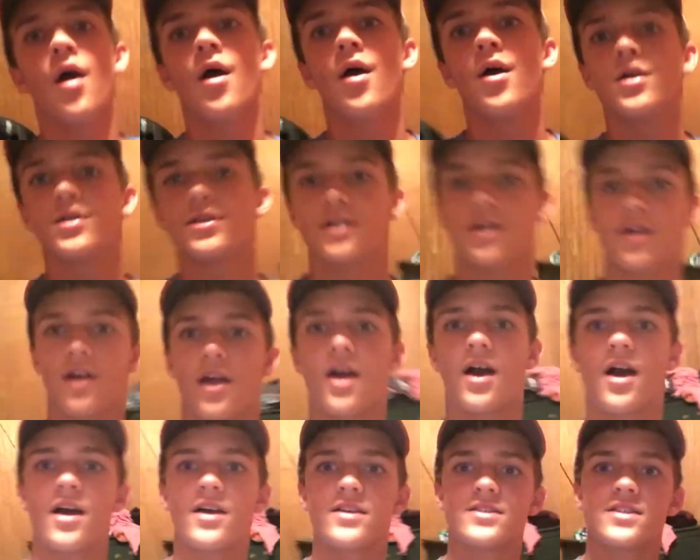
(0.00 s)
So you
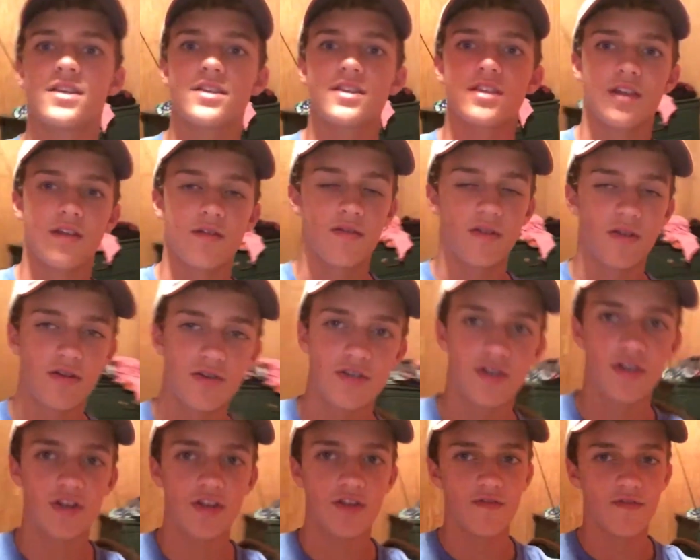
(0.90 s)
guys, that's the
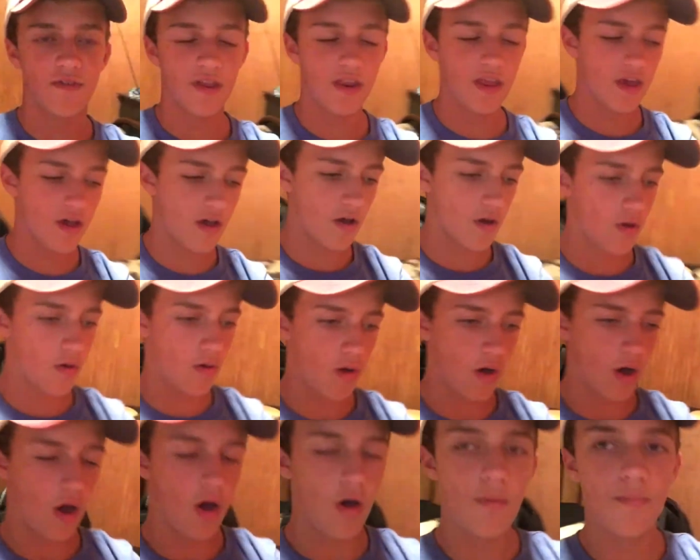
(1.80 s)
conclusion to this video.
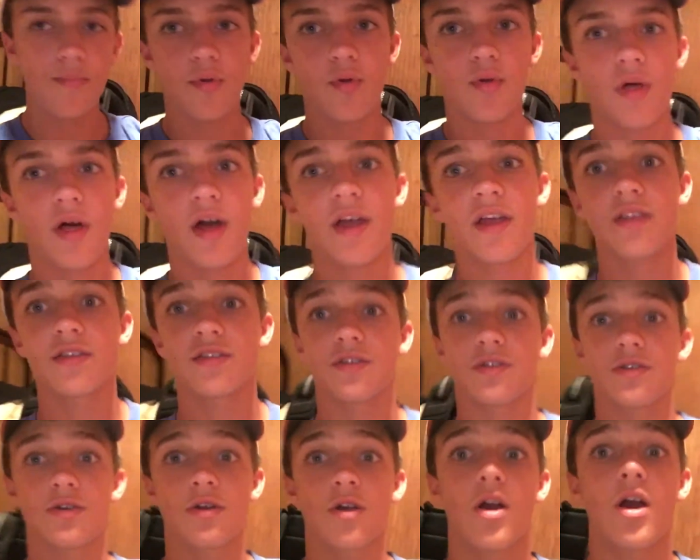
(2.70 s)
I hope you like and
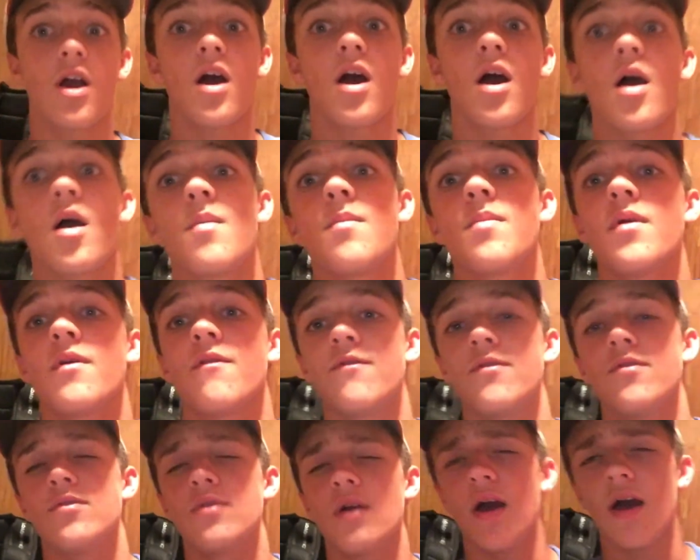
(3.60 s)
subscribe. If
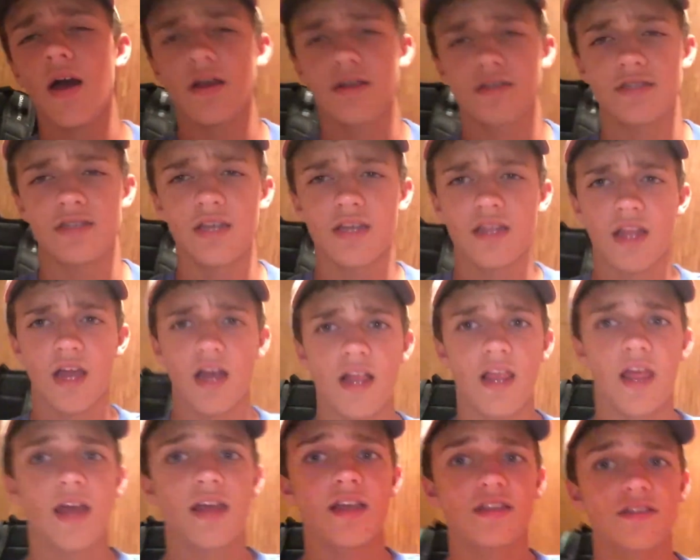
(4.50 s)
you guys did not
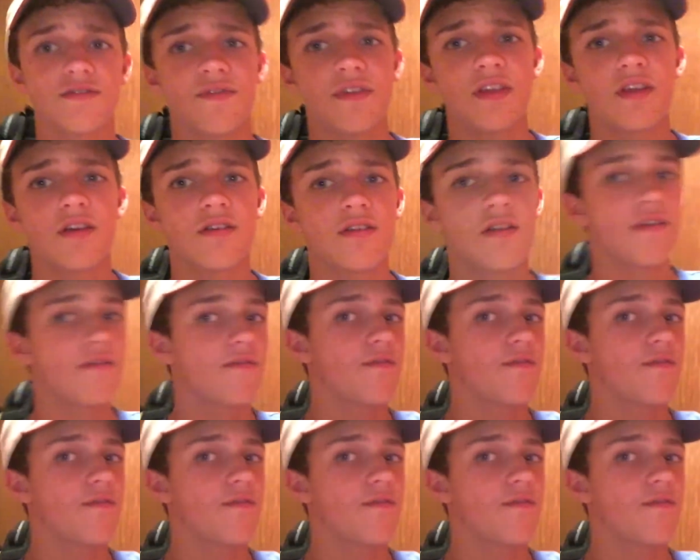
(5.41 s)
like this video and didn't